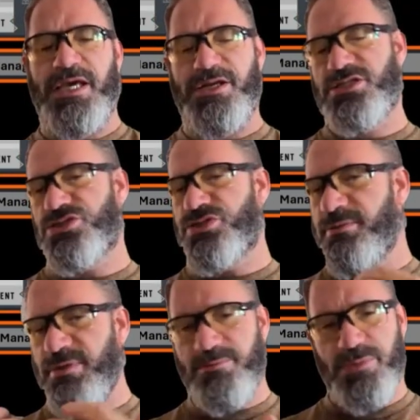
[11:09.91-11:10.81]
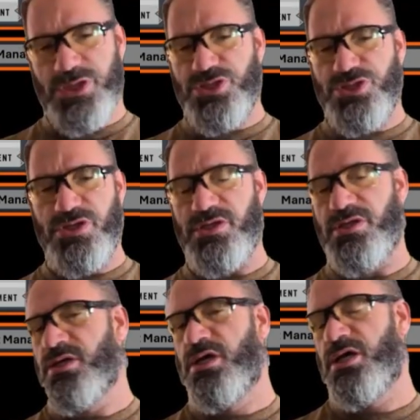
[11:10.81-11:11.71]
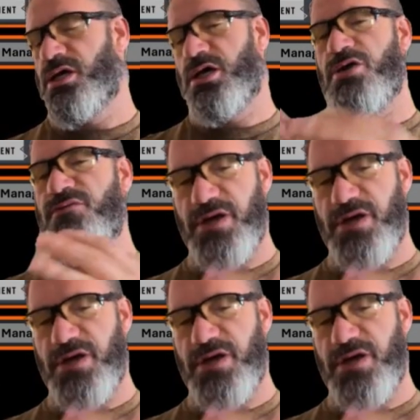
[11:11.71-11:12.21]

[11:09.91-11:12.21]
and extremely mature over